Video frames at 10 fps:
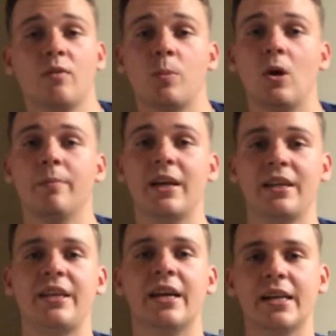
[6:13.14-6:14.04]
Paul
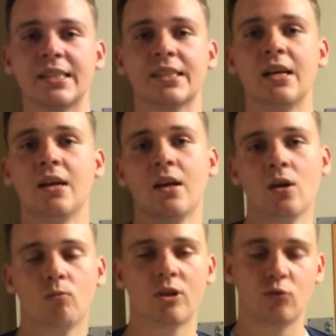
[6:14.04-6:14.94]
Bettany has
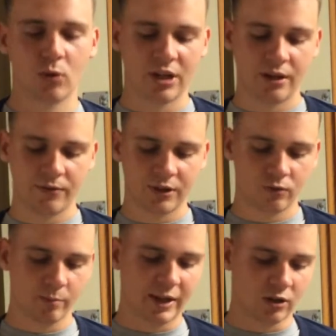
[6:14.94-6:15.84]
retrieved
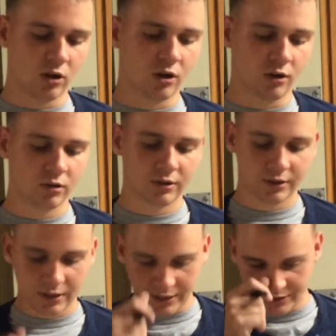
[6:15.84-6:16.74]
Rebecca Hall,
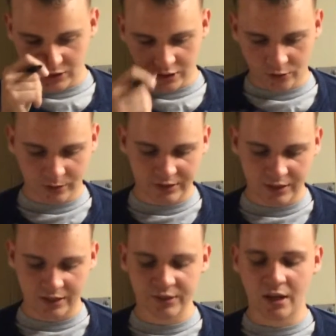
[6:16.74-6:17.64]
and he's talking to her, he
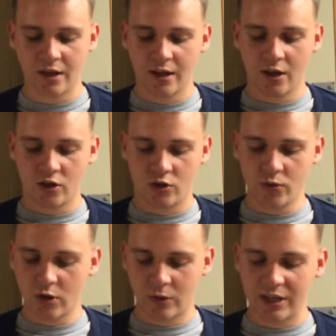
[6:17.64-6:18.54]
says,
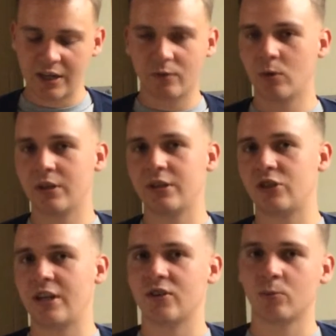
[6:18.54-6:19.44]
you know, he never wanted
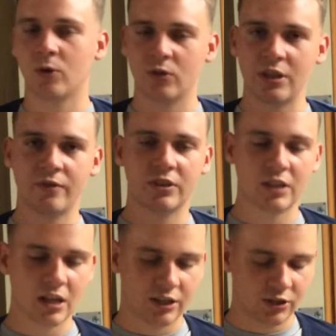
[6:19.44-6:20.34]
to change the world. He even
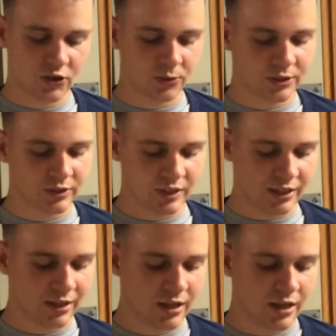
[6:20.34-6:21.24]
said it, you know. He's
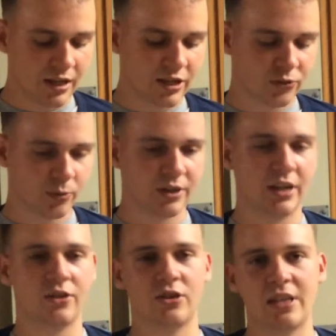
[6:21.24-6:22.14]
like, he just wanted to
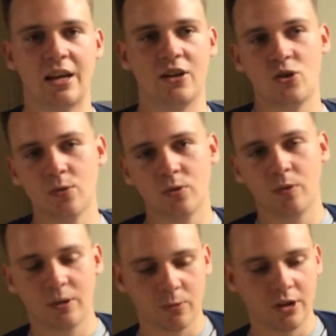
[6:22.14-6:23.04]
understand it. You are the
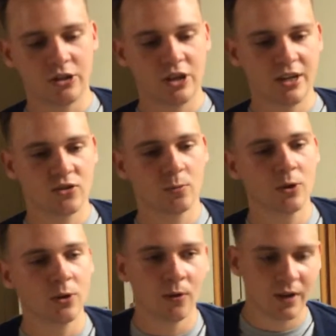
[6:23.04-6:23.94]
one that wanted to change the
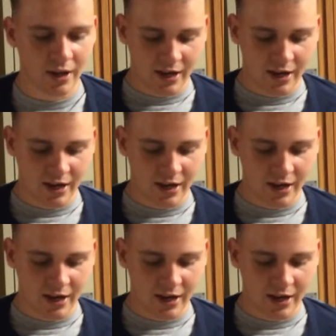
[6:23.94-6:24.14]
world.